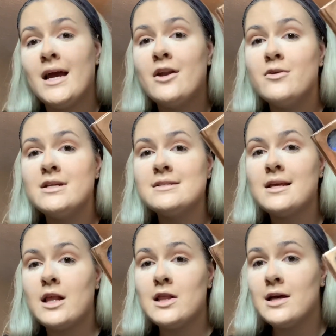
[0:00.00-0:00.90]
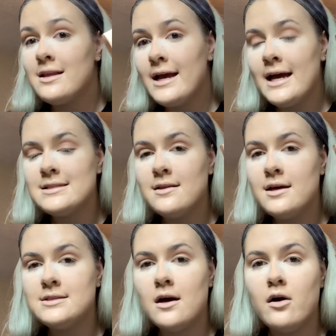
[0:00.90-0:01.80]
I know it doesn't look like it has a
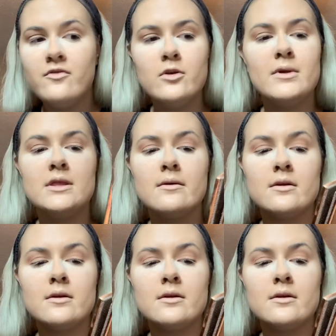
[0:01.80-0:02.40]
lot to offer, but